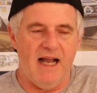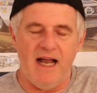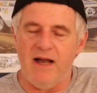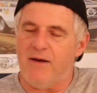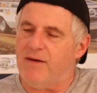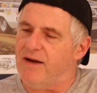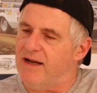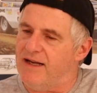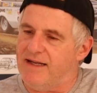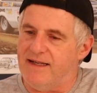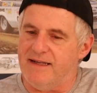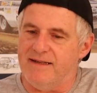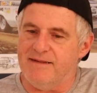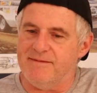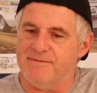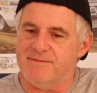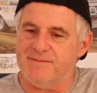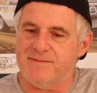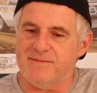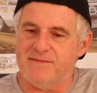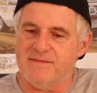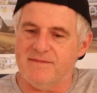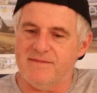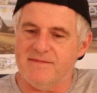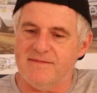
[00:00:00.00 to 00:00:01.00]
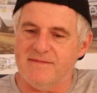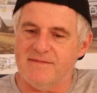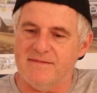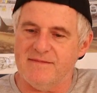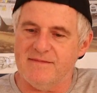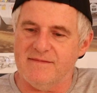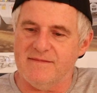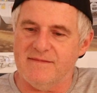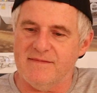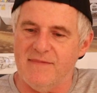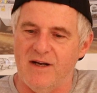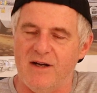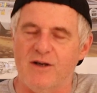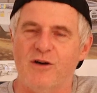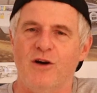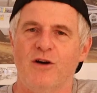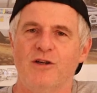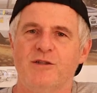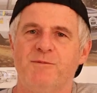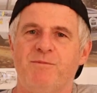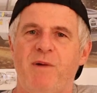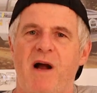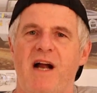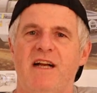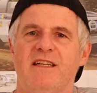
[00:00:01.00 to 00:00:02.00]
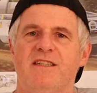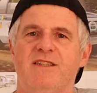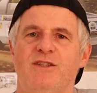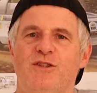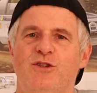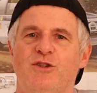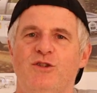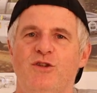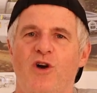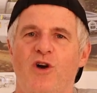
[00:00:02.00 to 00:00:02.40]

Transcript: All right. Of course, back to the